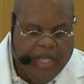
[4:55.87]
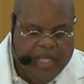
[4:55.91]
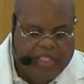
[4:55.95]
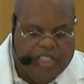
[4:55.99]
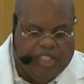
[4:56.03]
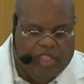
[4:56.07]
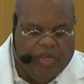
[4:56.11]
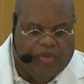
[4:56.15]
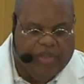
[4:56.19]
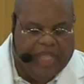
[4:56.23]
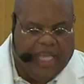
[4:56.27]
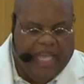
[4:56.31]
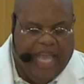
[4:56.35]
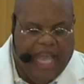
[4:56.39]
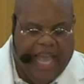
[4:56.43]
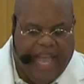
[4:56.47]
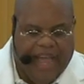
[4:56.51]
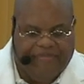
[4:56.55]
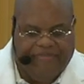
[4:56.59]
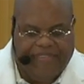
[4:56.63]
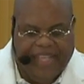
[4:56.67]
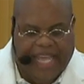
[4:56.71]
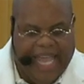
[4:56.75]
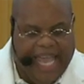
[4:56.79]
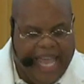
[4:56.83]
So they
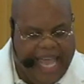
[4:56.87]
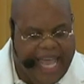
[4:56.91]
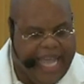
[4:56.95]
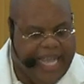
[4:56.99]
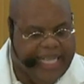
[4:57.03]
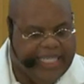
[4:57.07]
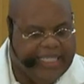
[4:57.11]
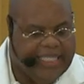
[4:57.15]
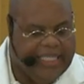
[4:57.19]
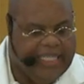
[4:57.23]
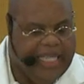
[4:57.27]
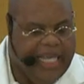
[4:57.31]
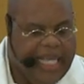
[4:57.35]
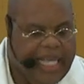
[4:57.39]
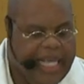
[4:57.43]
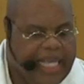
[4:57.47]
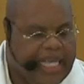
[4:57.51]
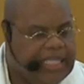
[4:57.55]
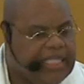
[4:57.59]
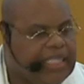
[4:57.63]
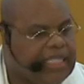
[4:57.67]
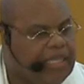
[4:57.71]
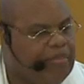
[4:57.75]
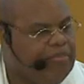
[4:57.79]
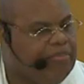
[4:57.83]
have to
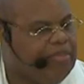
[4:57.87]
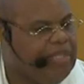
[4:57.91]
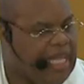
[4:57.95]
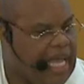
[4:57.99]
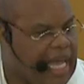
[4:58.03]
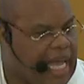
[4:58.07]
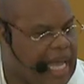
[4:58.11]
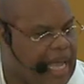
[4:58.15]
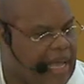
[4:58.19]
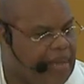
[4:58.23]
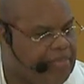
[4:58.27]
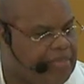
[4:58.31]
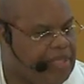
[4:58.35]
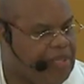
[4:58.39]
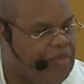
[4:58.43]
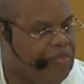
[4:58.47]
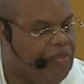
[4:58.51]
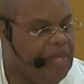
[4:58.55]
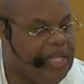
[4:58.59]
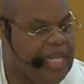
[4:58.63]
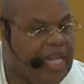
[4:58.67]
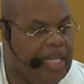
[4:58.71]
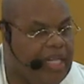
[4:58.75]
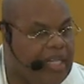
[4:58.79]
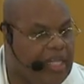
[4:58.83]
ask sometimes
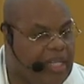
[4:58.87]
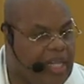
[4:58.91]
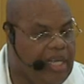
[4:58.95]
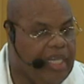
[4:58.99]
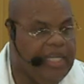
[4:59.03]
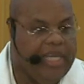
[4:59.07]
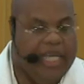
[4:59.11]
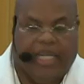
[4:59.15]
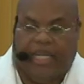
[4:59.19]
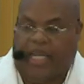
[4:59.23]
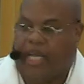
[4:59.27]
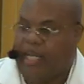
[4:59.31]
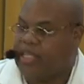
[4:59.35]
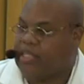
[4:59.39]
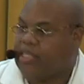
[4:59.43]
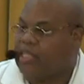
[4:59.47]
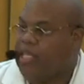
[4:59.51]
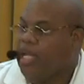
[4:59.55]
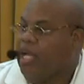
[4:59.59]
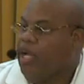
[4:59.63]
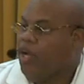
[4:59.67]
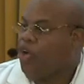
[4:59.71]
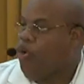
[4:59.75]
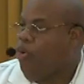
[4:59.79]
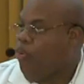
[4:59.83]
when they look at us
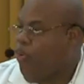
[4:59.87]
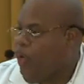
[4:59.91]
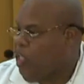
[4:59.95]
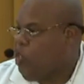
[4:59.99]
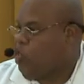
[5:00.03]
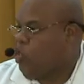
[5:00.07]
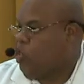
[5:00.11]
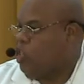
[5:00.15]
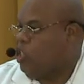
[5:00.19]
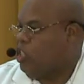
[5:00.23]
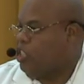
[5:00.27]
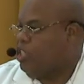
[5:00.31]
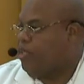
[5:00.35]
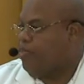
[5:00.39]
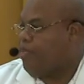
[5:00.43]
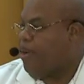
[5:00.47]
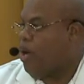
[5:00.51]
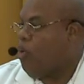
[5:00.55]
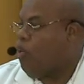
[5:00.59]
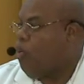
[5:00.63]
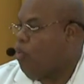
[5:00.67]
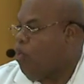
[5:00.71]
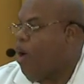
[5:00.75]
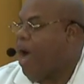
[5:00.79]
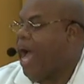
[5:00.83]
questions
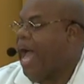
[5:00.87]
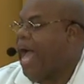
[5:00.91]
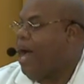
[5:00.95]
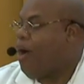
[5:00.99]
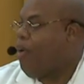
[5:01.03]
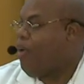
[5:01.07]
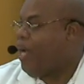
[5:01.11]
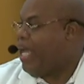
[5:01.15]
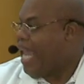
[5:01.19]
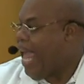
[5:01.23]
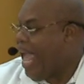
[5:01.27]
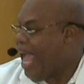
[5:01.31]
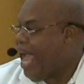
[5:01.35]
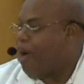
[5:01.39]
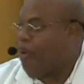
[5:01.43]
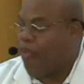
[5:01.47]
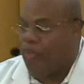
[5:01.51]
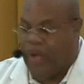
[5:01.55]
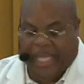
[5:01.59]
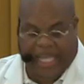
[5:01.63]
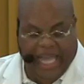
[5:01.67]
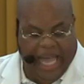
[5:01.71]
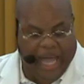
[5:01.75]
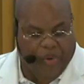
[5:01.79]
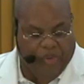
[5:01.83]
about why and how
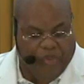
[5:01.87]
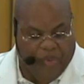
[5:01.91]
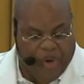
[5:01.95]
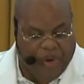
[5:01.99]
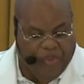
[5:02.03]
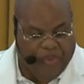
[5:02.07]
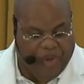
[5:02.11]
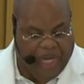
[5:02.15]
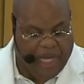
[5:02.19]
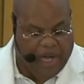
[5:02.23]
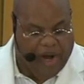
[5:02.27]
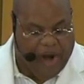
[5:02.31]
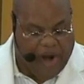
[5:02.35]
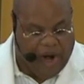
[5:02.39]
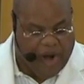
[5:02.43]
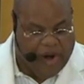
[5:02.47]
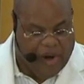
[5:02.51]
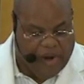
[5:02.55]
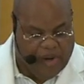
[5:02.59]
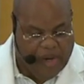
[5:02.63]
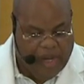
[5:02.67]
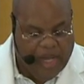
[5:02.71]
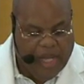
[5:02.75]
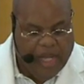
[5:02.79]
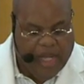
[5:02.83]
we got where we
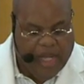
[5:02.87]
are.